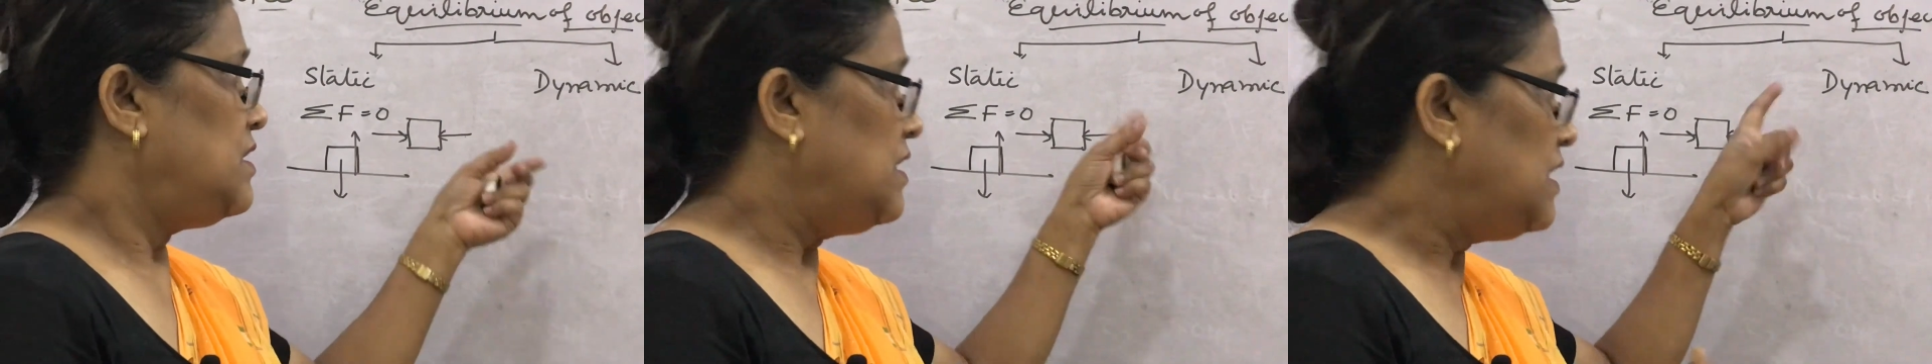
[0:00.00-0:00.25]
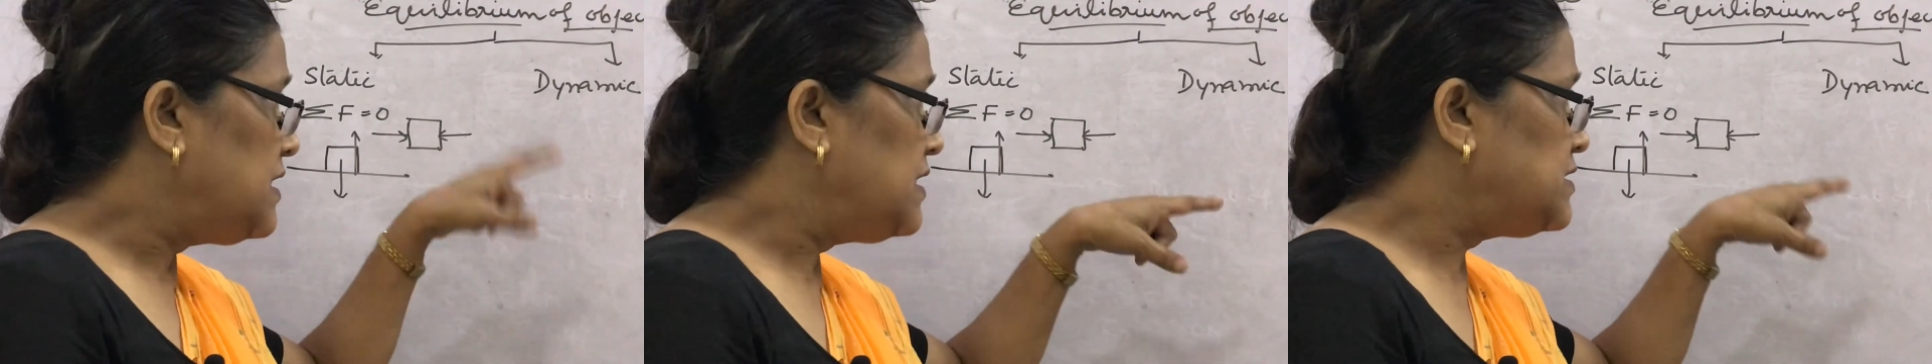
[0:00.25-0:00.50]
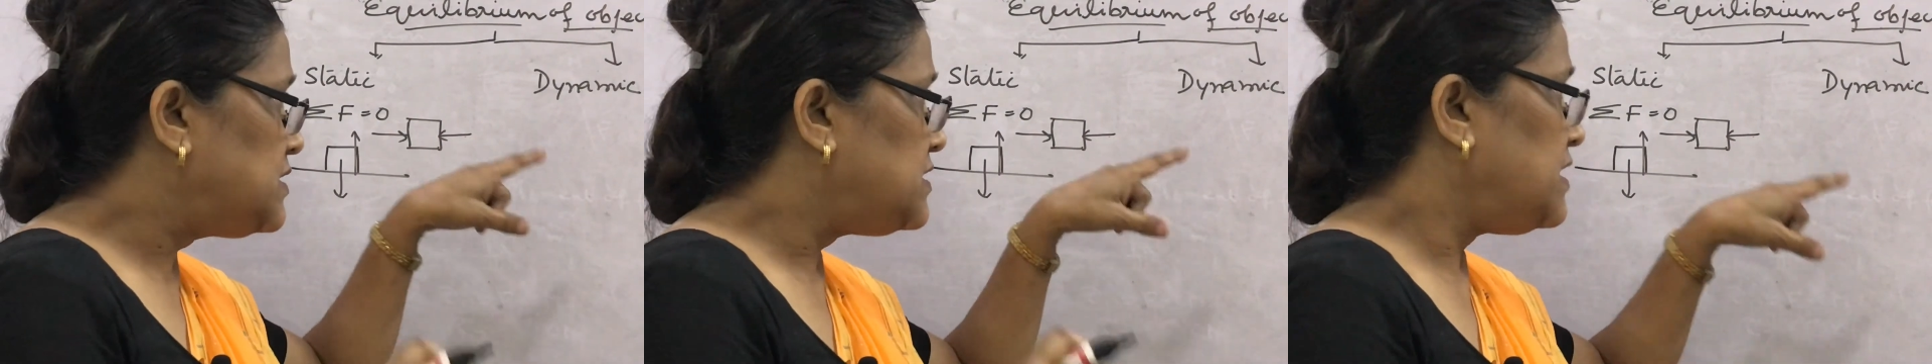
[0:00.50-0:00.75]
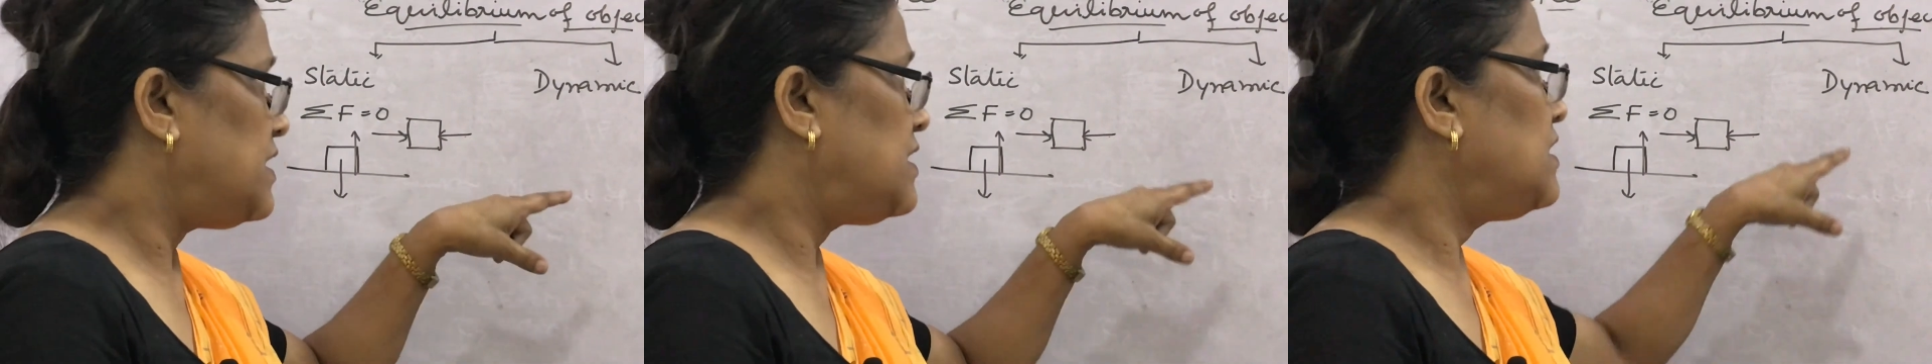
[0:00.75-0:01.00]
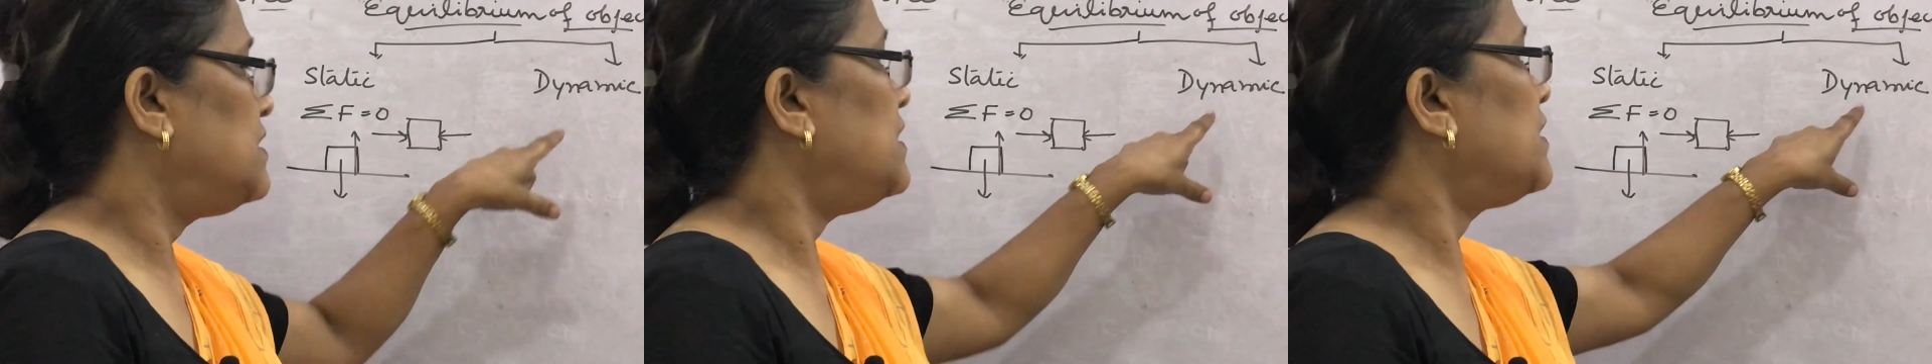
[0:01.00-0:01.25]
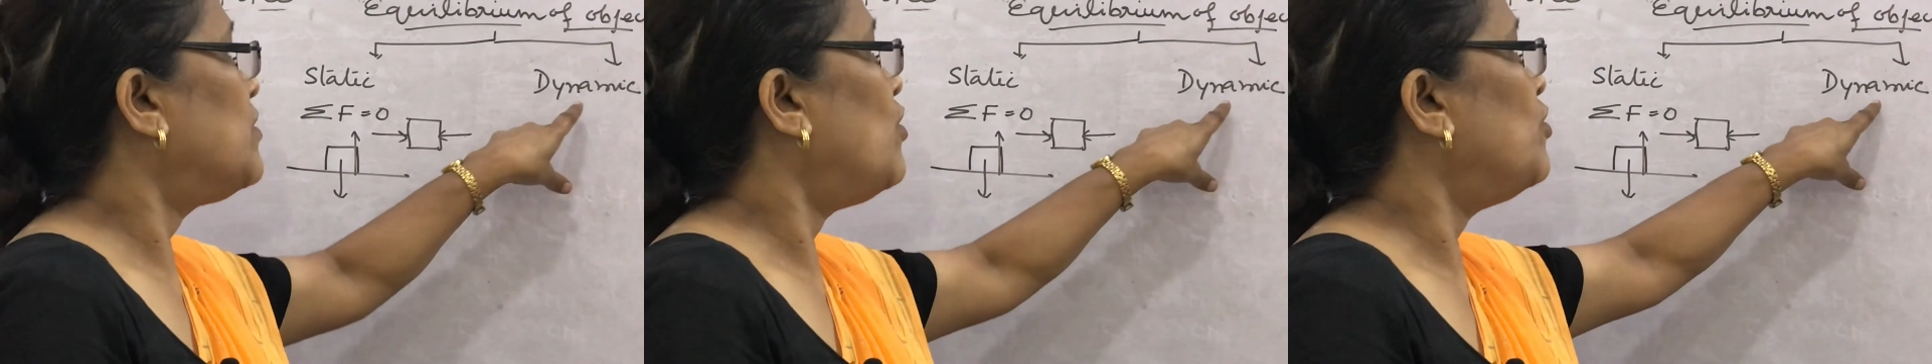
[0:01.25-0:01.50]
it is said
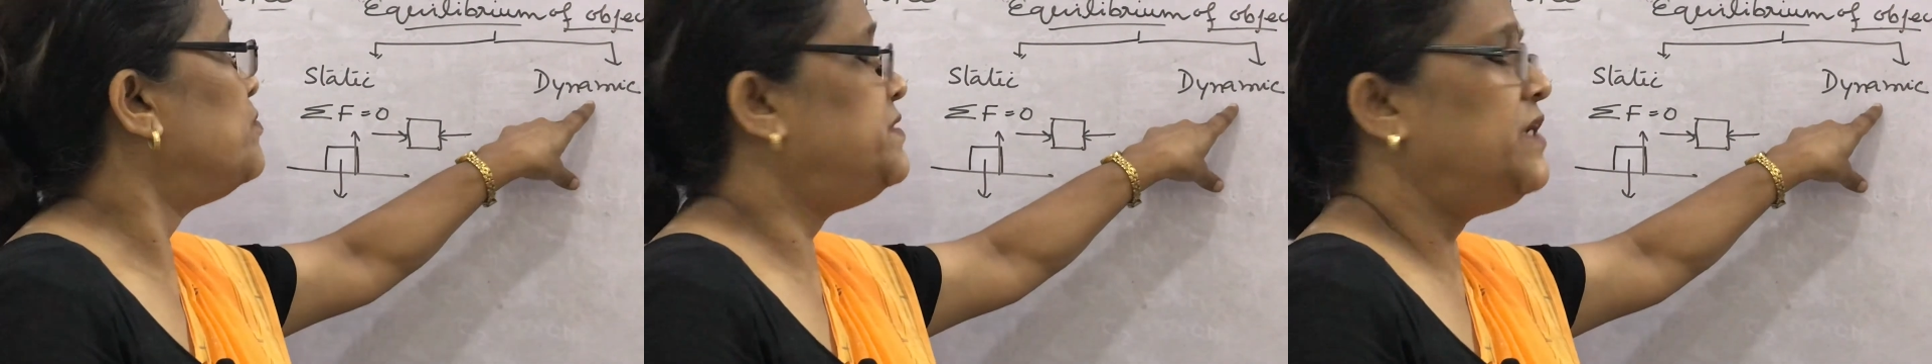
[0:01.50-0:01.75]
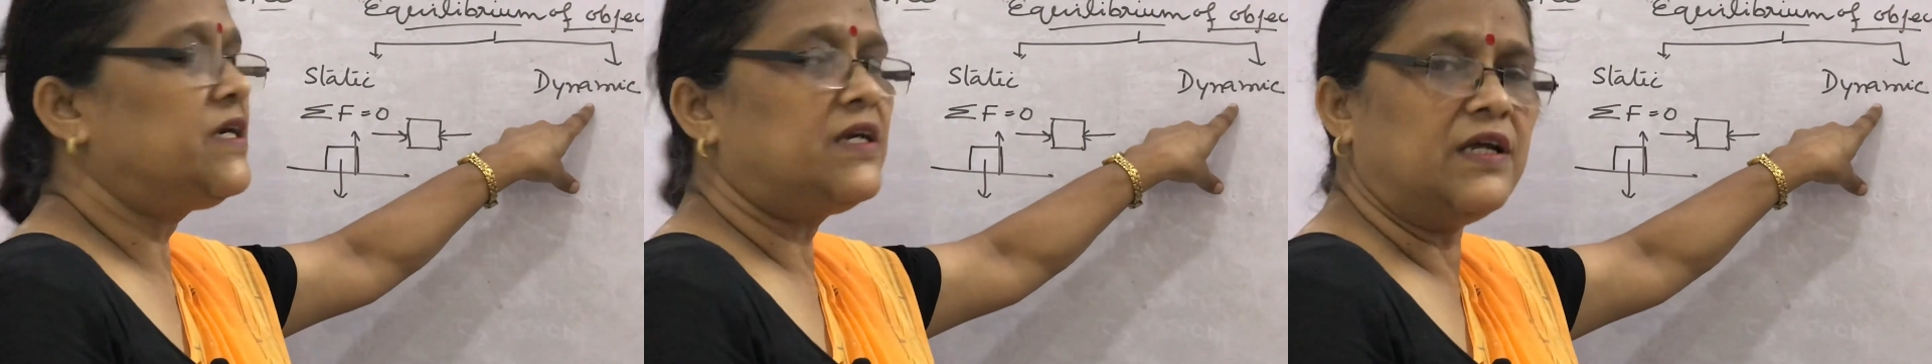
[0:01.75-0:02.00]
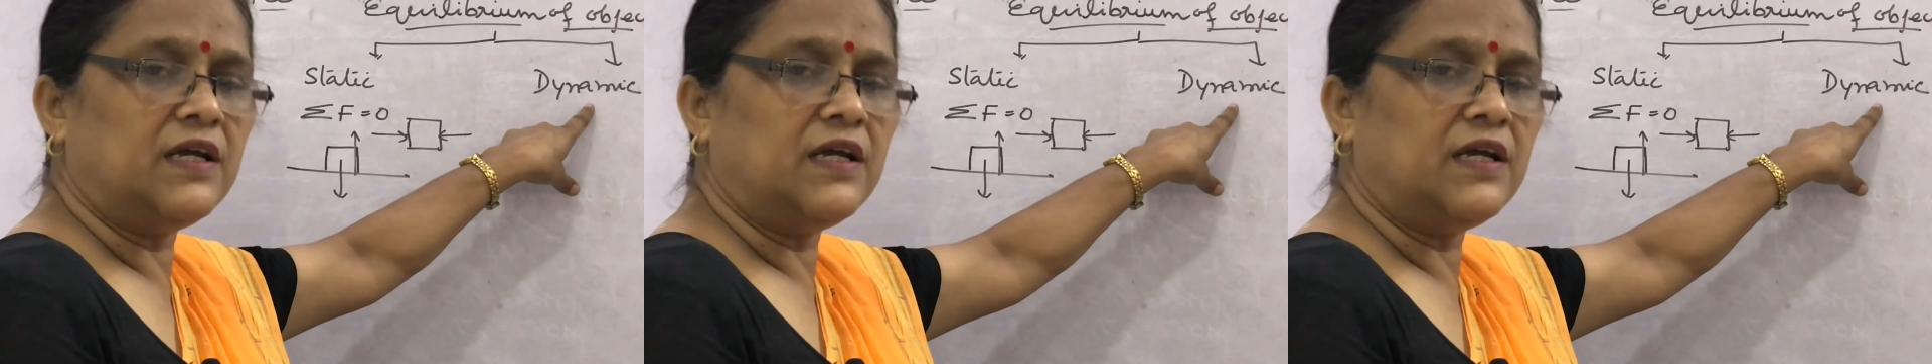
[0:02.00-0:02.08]
that object